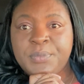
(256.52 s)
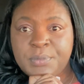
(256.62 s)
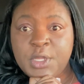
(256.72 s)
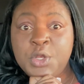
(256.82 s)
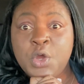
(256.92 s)

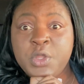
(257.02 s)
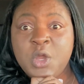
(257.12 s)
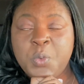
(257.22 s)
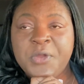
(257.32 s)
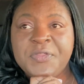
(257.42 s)
know
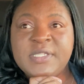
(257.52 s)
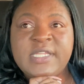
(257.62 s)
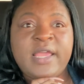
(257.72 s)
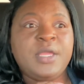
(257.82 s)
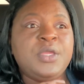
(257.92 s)
your worth and
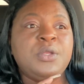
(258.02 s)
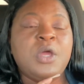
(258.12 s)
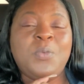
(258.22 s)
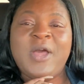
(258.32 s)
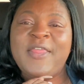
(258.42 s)
say, you
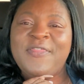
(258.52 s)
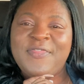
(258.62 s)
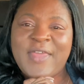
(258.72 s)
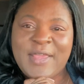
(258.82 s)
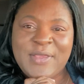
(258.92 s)
know what,
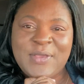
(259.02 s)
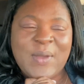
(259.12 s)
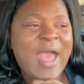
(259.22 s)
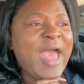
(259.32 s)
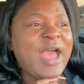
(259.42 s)
thank you.
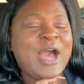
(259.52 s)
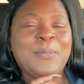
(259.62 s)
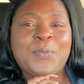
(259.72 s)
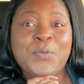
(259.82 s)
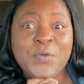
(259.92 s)
I
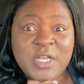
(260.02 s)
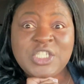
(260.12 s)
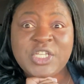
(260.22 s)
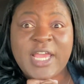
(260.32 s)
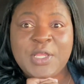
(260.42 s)

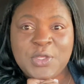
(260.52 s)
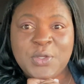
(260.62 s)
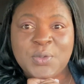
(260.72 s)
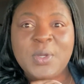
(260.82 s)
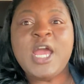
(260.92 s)
appreciate
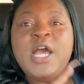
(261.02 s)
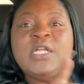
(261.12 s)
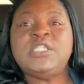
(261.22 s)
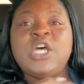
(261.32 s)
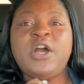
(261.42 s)
you
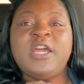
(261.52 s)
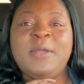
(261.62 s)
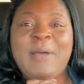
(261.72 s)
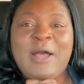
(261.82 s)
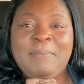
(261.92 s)
talking
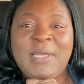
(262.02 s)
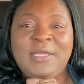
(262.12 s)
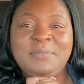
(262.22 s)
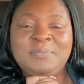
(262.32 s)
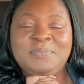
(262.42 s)
about
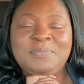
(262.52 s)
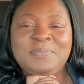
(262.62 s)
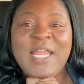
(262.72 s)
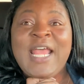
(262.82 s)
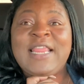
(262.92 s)
me.
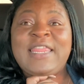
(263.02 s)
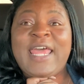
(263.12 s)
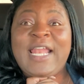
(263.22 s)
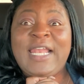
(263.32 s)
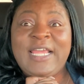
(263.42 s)

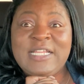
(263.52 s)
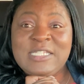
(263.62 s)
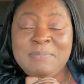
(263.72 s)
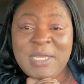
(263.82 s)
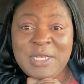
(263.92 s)
That
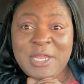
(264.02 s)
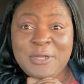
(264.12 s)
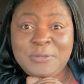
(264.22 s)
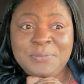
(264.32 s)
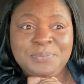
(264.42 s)
lets me
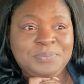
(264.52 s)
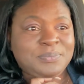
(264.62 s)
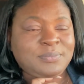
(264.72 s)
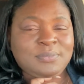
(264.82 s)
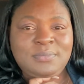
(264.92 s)
know
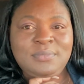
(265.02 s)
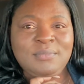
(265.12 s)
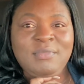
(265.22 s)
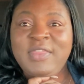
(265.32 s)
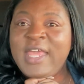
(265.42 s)

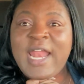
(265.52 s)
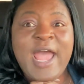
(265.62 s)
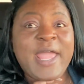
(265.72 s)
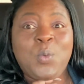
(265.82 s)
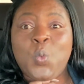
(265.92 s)
that
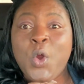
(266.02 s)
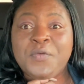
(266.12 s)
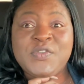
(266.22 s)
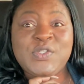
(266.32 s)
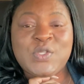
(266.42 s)
I am
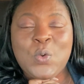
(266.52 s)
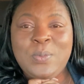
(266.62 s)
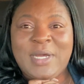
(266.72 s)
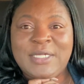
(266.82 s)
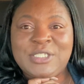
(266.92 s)
worth so
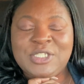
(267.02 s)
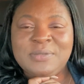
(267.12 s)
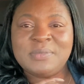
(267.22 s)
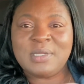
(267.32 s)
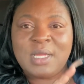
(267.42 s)
much
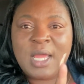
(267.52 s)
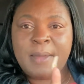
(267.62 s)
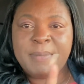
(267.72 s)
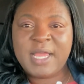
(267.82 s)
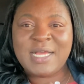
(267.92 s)

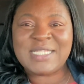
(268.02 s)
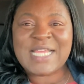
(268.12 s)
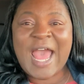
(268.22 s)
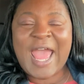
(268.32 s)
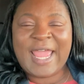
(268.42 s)
because
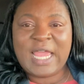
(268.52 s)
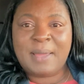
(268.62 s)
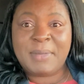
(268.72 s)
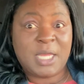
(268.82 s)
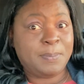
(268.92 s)
I
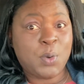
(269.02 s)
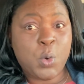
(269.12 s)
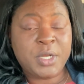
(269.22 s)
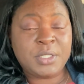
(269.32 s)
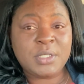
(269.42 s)
am
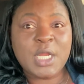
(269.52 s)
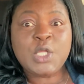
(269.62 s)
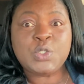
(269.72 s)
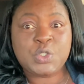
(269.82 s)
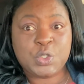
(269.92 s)
important
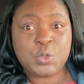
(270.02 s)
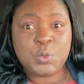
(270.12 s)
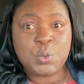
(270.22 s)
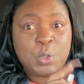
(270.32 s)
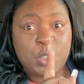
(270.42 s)

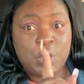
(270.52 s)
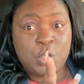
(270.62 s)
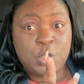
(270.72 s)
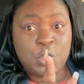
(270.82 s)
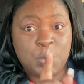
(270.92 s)
to
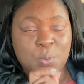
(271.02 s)
you.